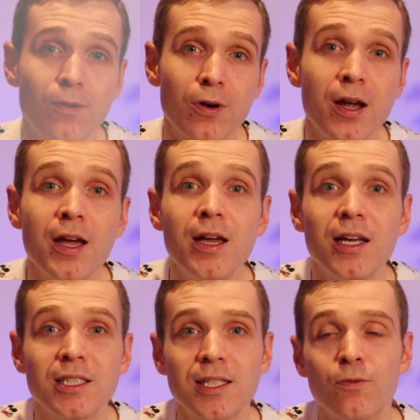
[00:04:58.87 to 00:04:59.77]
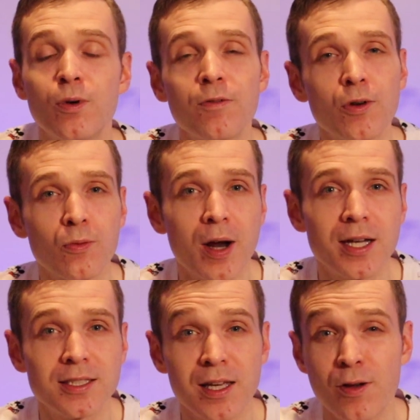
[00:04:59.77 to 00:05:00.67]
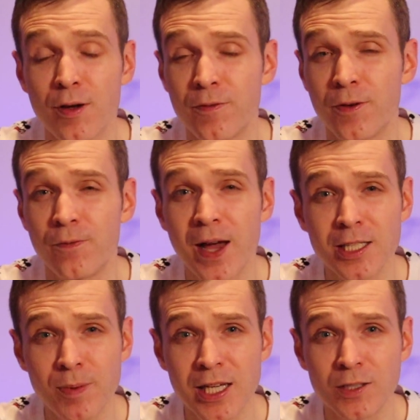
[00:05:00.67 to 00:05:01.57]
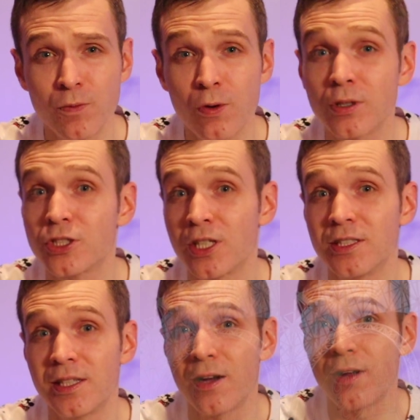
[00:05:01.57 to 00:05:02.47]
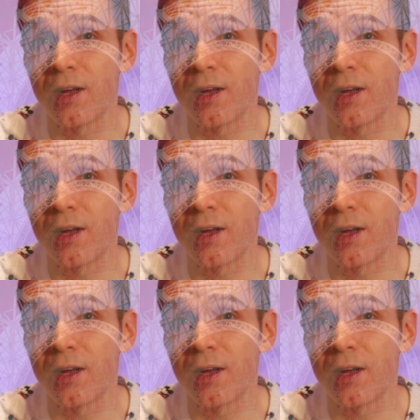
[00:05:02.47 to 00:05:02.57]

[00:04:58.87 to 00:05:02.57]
for is if one of your rides that you have a Fastpass for shuts down